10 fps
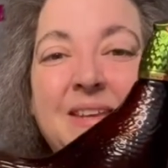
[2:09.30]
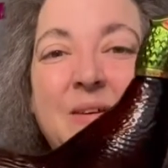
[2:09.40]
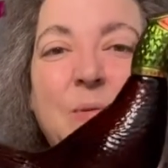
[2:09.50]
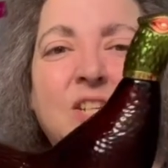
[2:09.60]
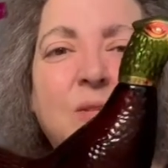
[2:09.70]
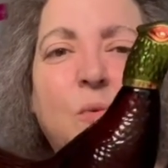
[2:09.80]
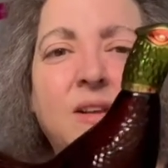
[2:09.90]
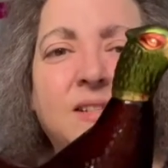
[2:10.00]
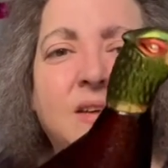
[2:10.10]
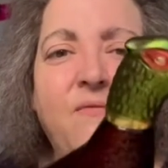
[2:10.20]
which is, what
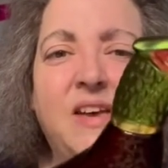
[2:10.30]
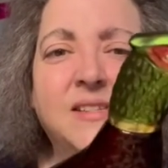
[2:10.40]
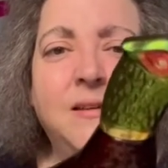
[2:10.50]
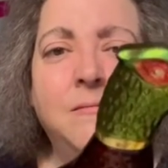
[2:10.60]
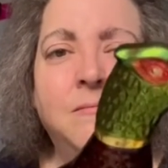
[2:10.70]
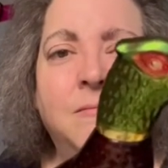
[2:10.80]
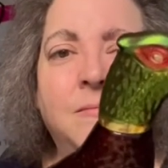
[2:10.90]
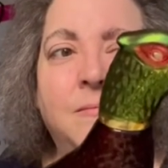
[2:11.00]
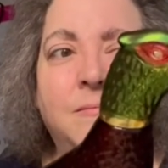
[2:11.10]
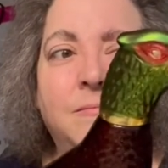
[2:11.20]
is a pheasant?
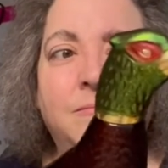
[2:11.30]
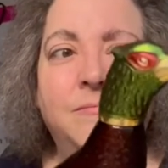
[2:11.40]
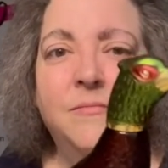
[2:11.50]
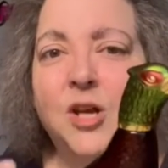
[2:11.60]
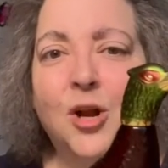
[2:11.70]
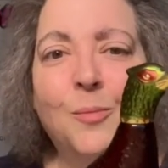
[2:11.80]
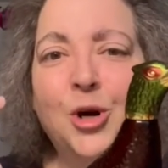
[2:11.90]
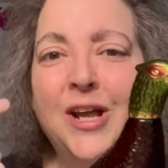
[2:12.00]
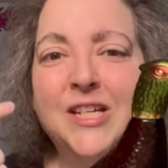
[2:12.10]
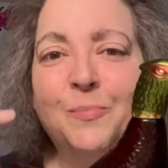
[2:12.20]
Not a
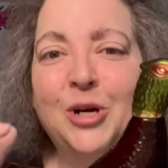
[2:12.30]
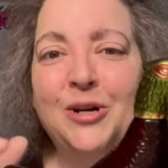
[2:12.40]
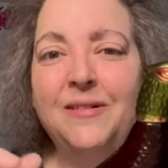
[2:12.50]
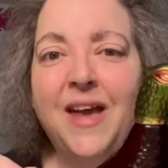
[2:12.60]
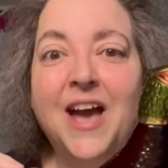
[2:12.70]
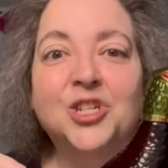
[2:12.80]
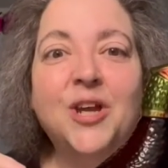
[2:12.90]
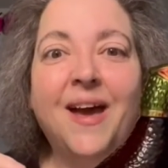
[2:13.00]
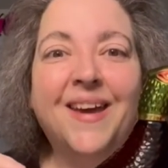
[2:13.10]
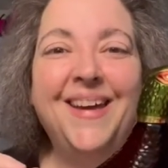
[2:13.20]
bird expert.
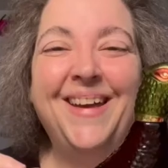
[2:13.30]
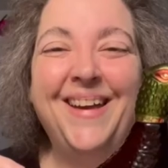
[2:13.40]
Hashtag